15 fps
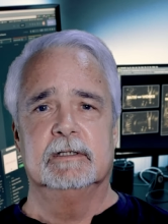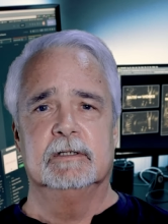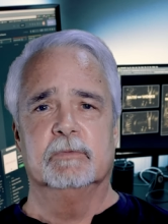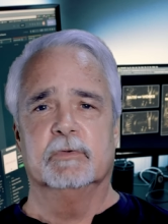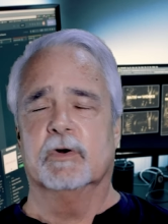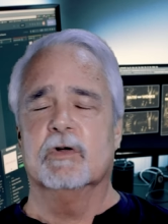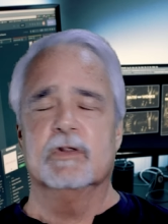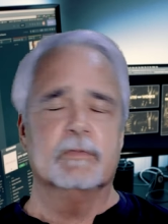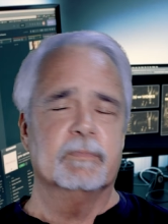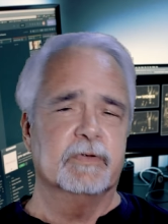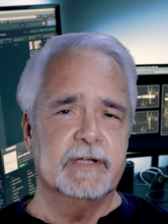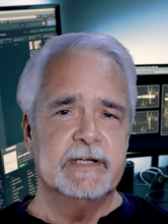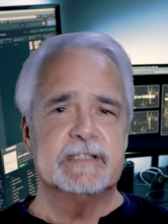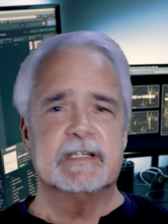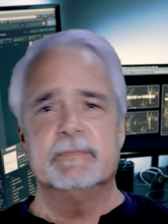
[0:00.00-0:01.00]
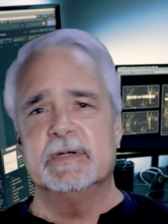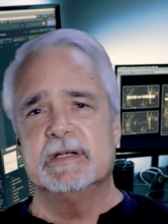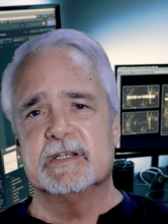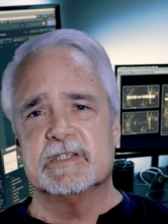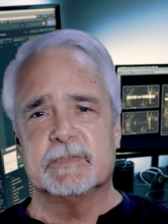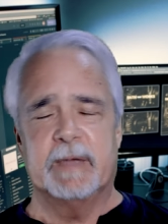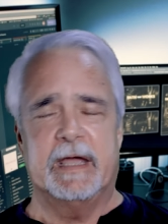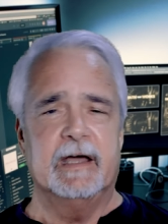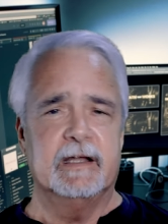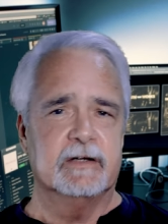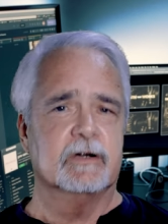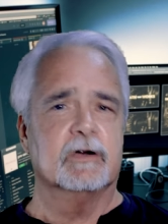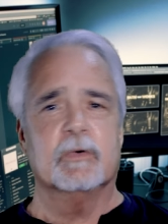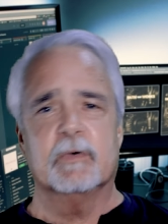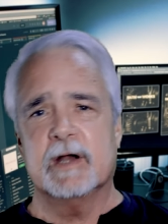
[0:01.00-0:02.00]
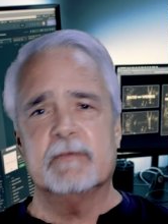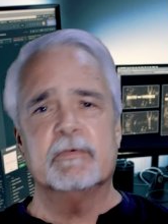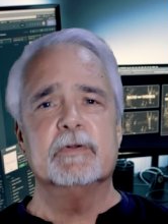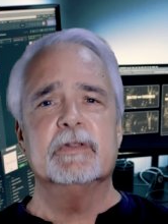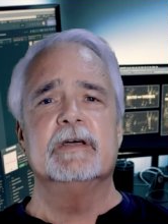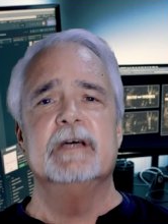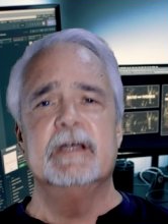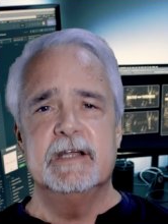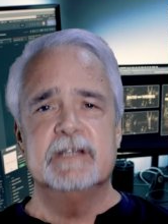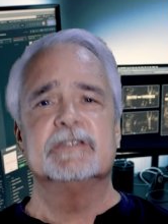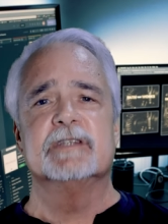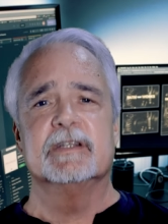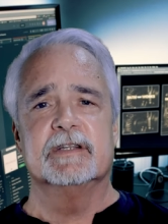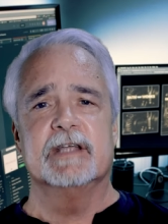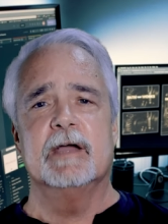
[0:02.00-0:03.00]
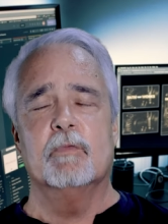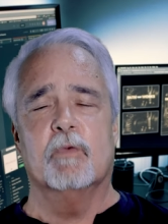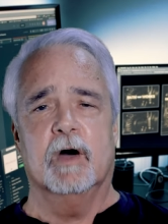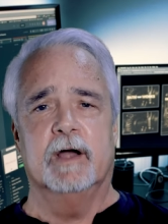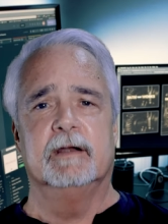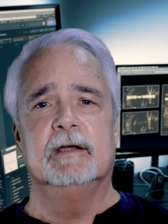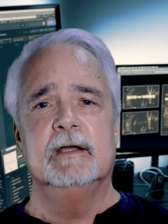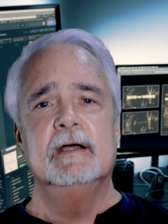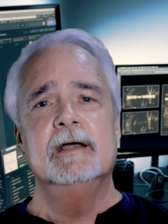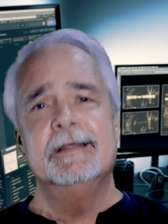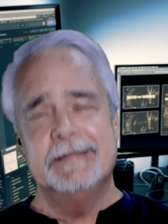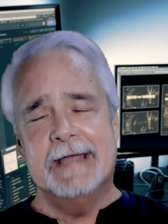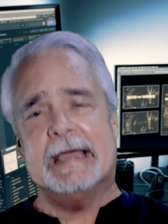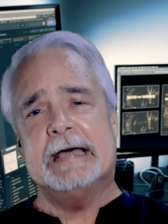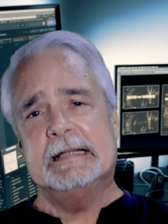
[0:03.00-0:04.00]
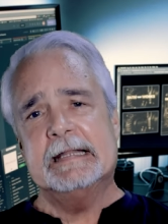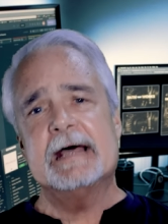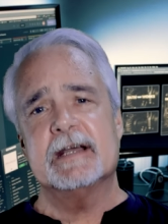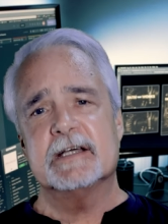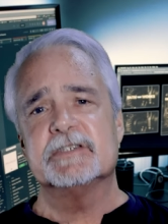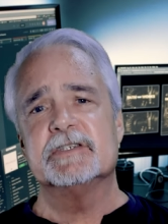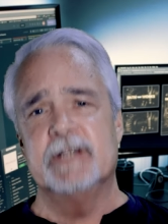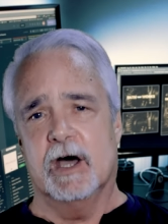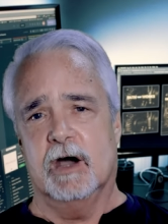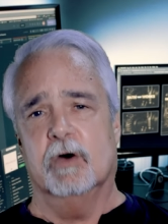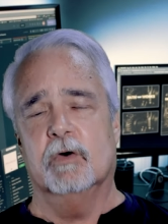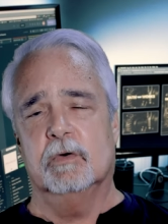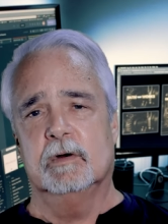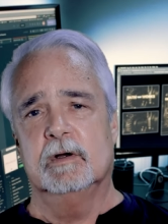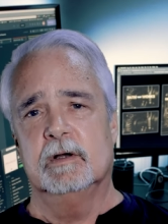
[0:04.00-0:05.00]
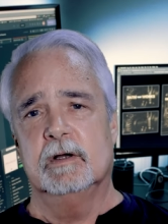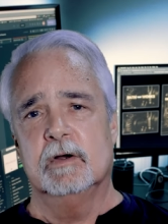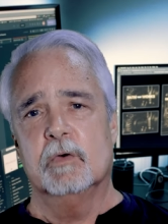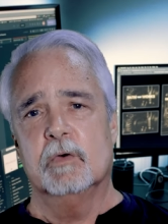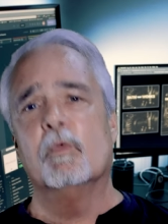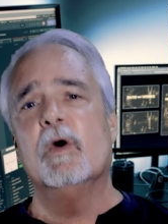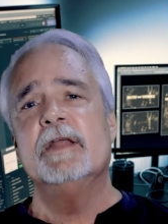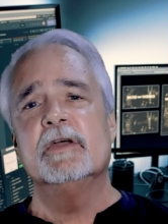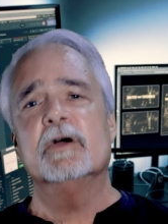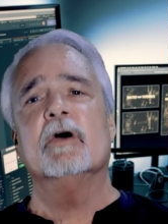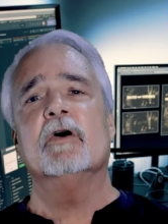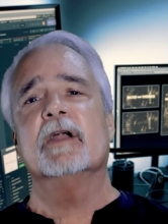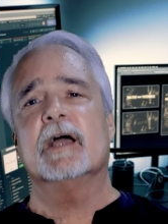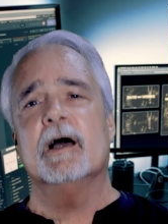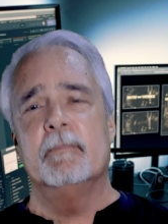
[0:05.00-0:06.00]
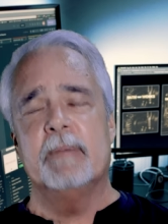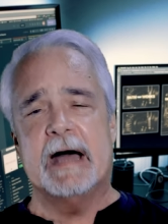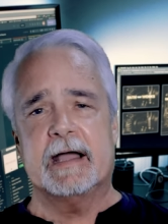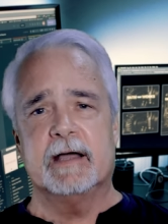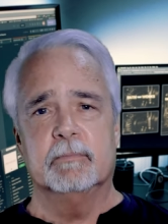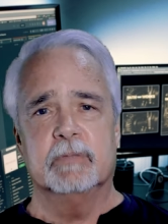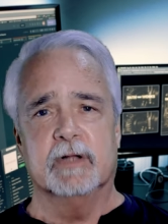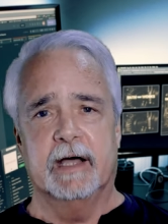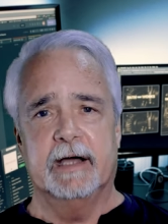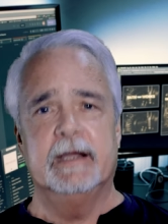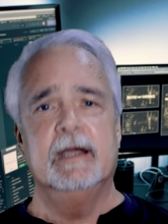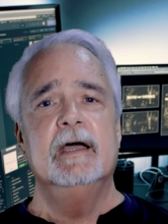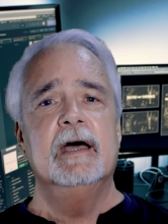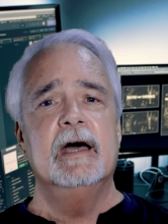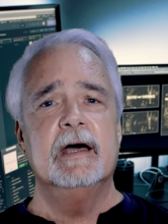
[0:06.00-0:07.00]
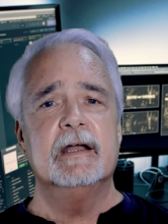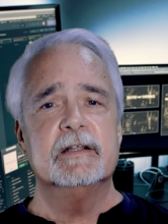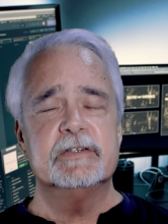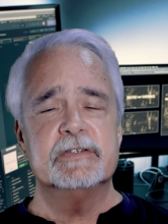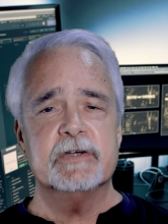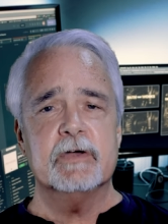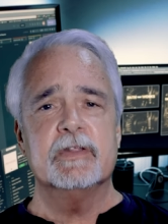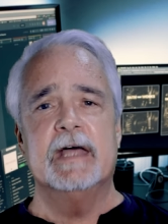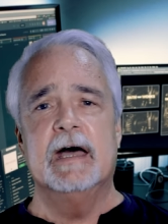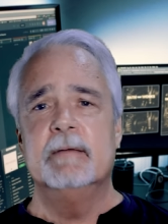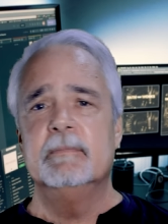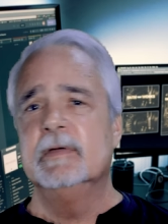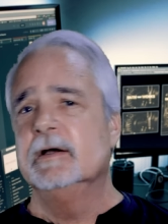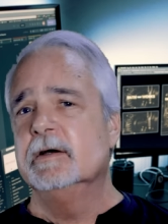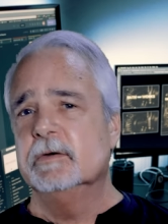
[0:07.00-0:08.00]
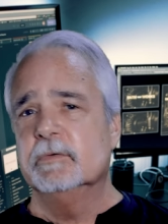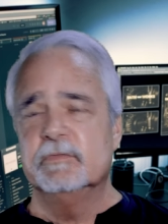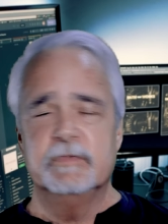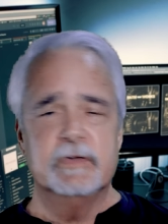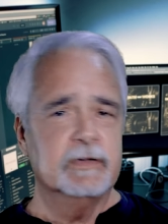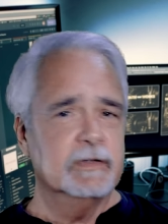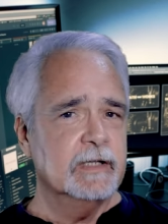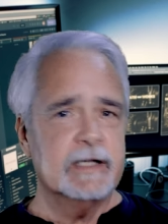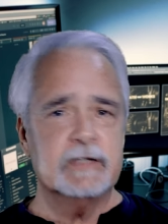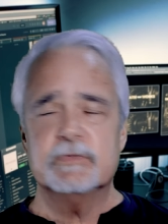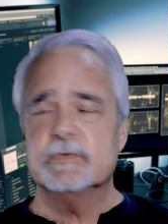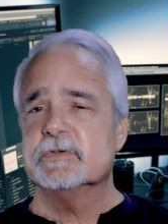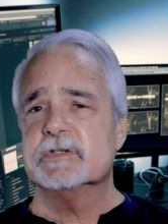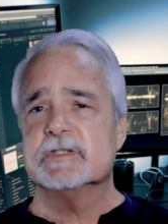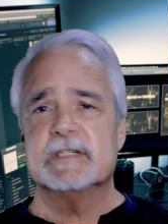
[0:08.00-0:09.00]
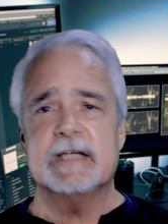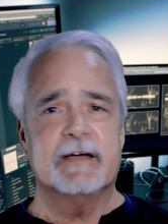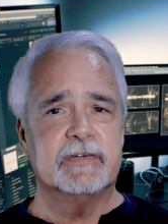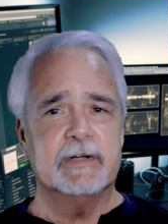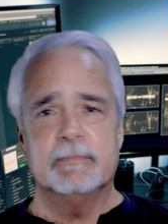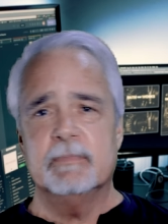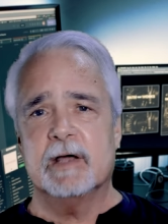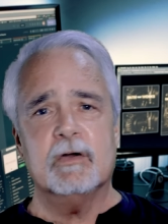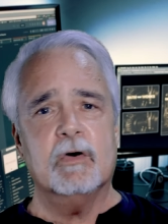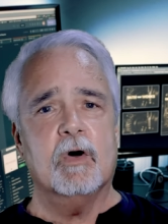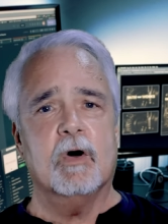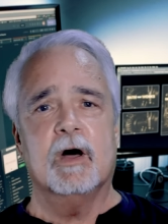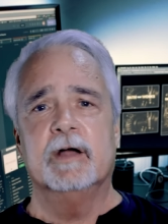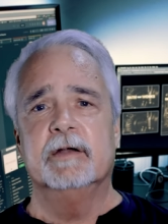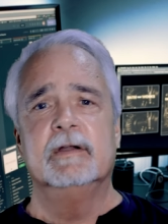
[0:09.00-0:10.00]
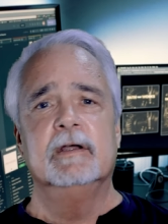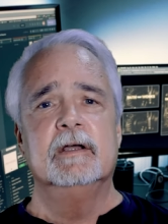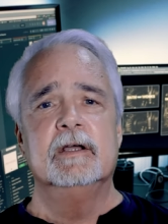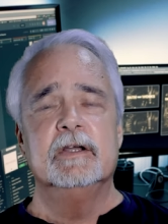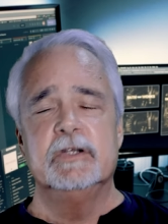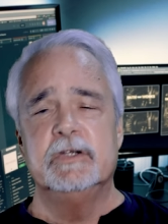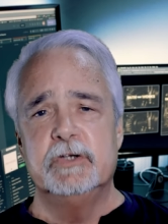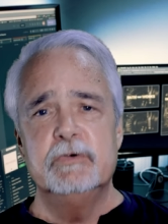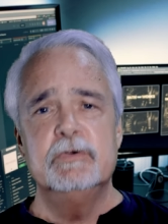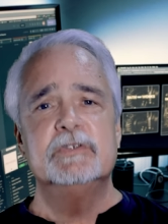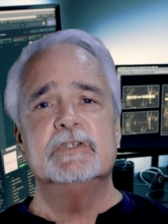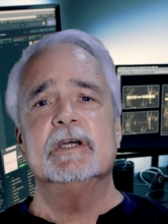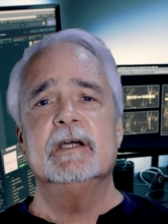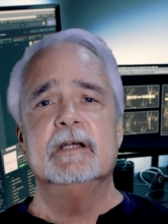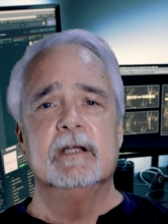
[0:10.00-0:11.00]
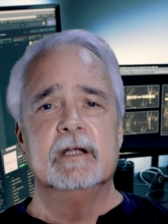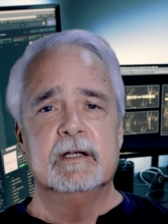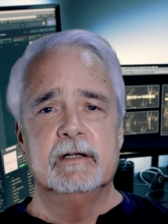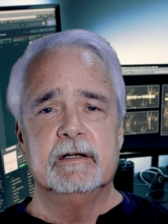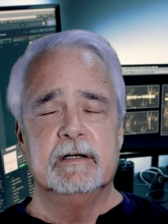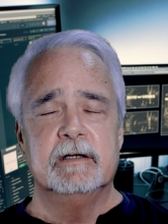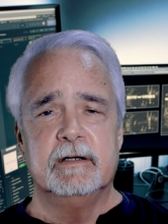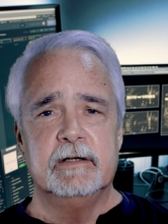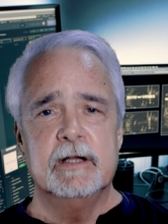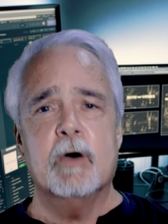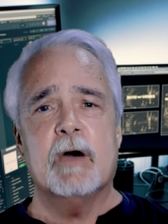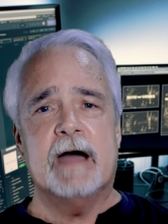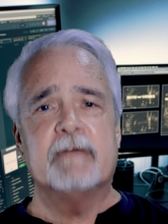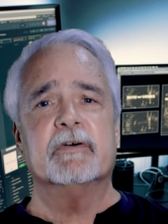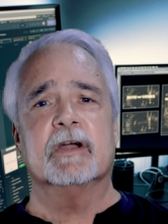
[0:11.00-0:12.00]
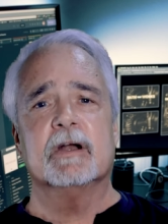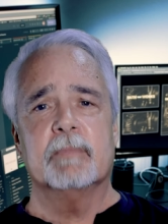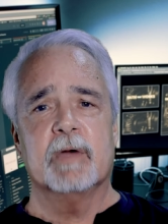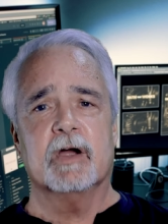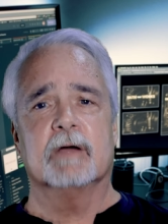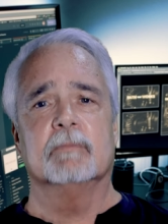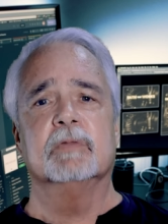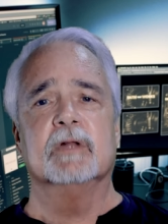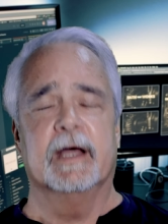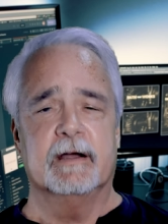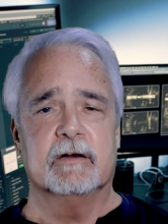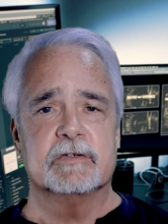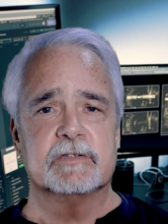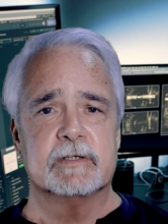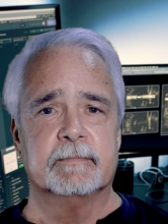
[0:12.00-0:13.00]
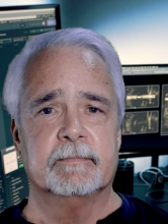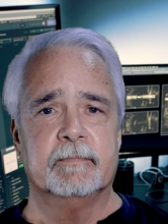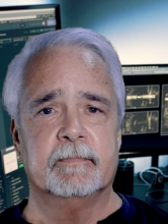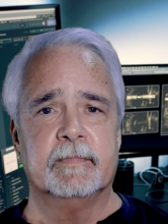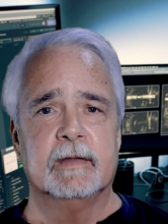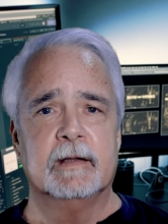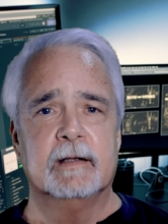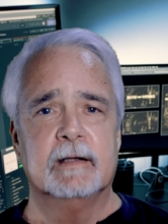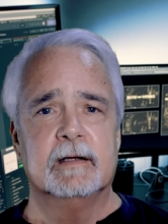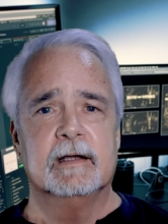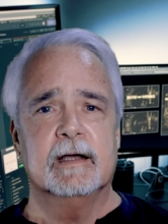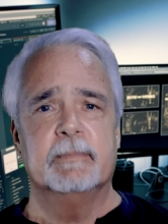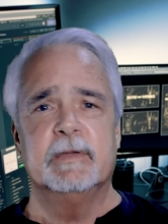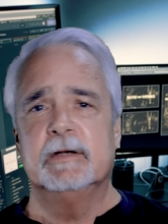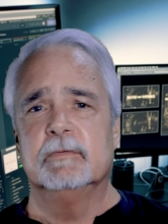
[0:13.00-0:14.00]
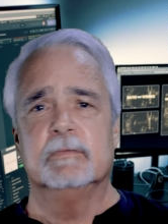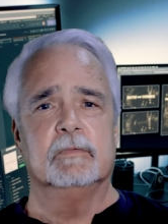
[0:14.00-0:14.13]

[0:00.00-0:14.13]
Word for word: when all the police have been disbanded or whatever it is that they want, they can let us know when they're going to come back and play. And until then, the leagues will just have to muddle on using no African American players. I mean,